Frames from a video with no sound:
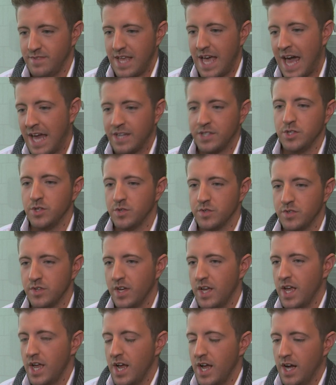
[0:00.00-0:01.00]
attitude.
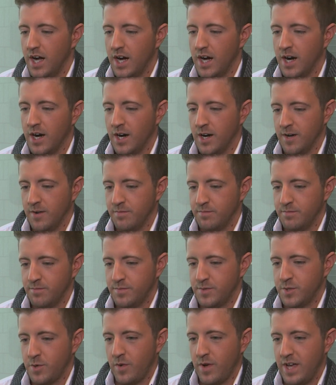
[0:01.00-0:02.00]
Um,
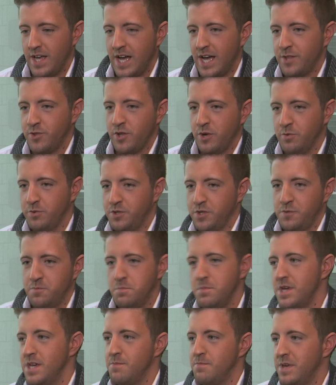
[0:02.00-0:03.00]
so I thought it was just
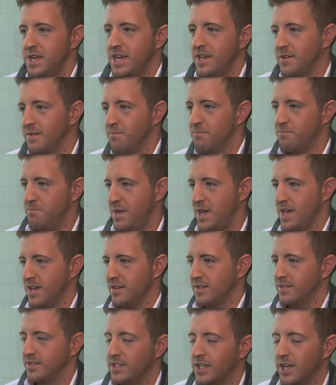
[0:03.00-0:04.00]
me being
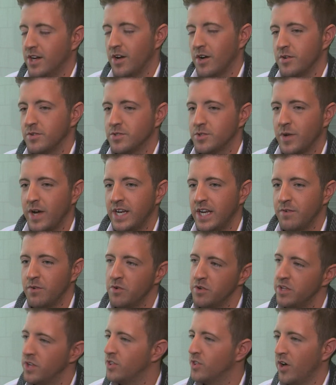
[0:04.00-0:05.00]
me, you know? So I never
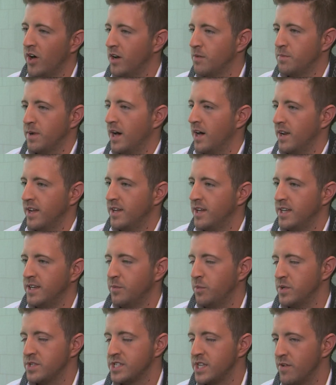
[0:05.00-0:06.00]
really thought about it. It
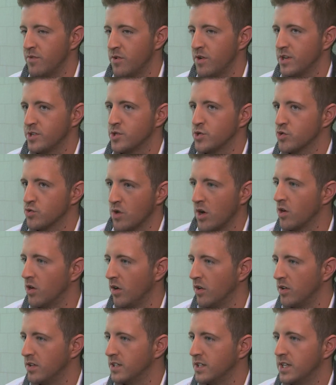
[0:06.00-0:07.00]
was never a
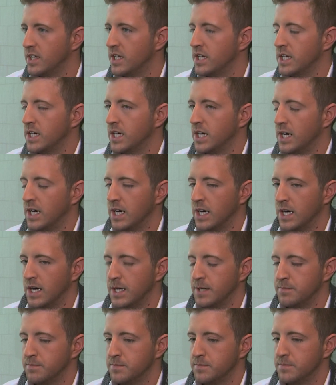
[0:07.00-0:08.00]
struggle.
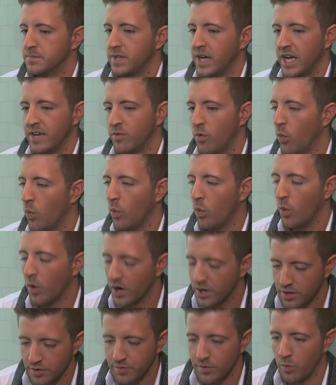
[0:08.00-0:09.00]
Um, I have a
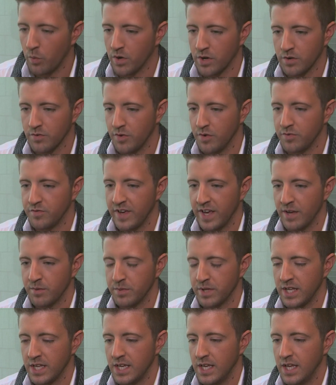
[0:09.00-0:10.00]
wonderful, wonderful
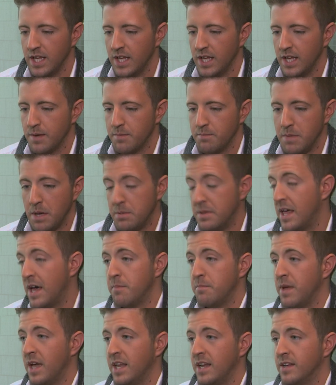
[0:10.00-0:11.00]
family. Maybe
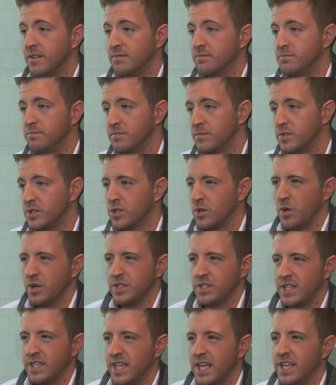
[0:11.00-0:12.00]
that made it so
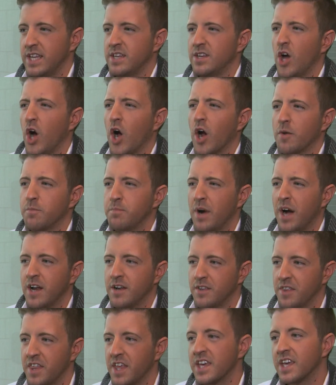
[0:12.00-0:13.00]
it, they didn't harp
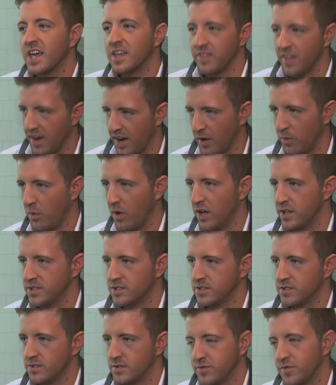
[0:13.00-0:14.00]
on thinking that I
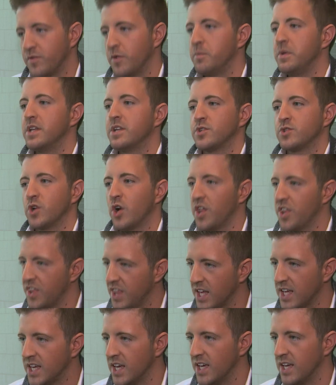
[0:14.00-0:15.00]
was, for me to start
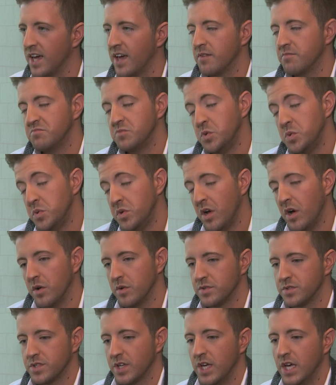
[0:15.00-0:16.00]
thinking it. Who
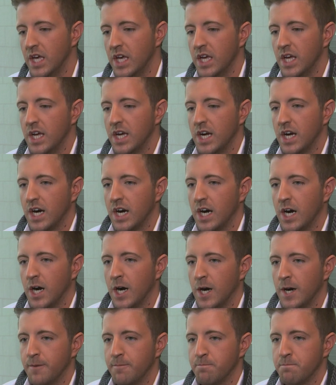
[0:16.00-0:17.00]
knows?
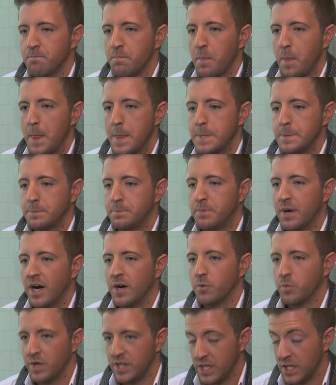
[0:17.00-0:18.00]
Um,
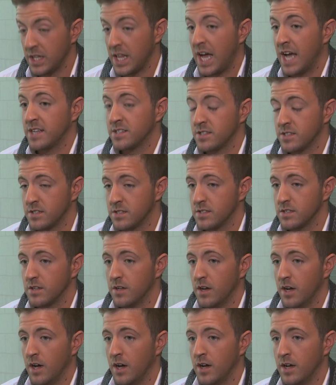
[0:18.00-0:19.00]
but in the last
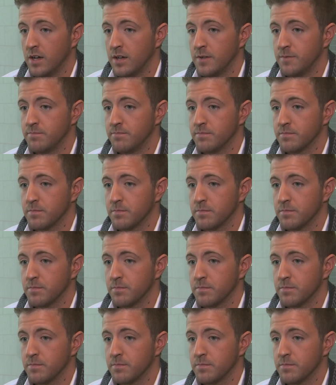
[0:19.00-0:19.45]
uh,